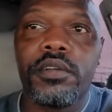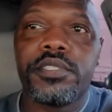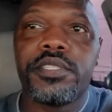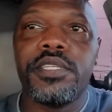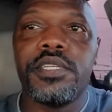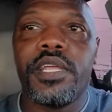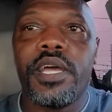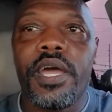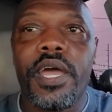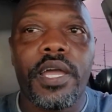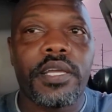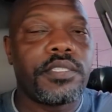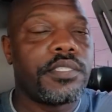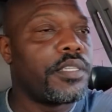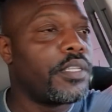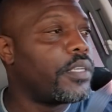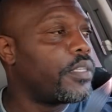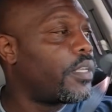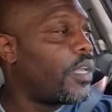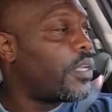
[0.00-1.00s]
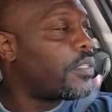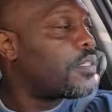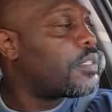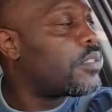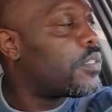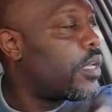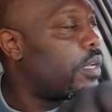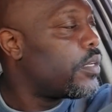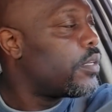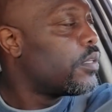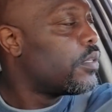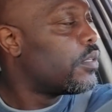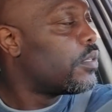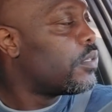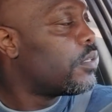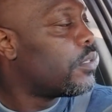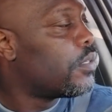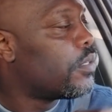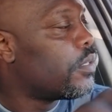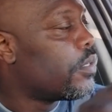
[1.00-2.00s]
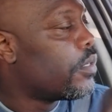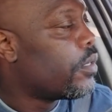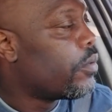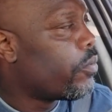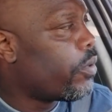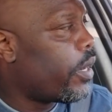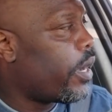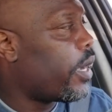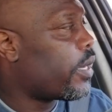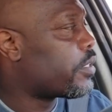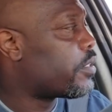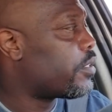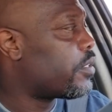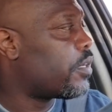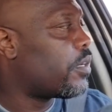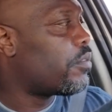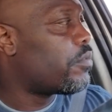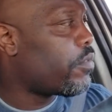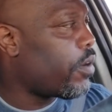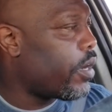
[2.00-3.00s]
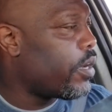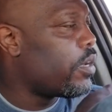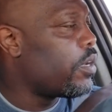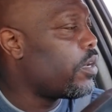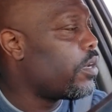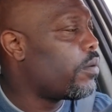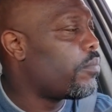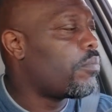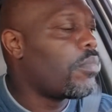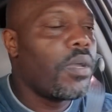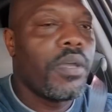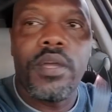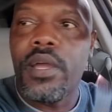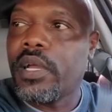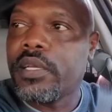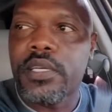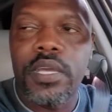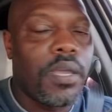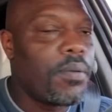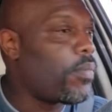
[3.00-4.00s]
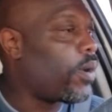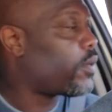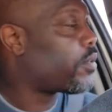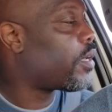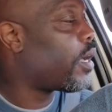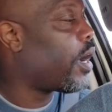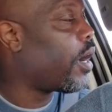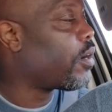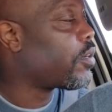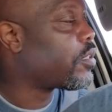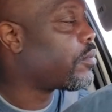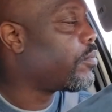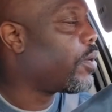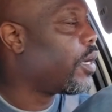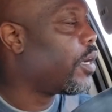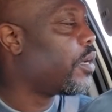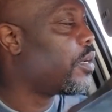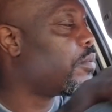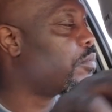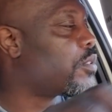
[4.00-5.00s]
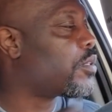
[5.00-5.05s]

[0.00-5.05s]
seen that accident yesterday? What accident? Right here, man. I came out the house, man.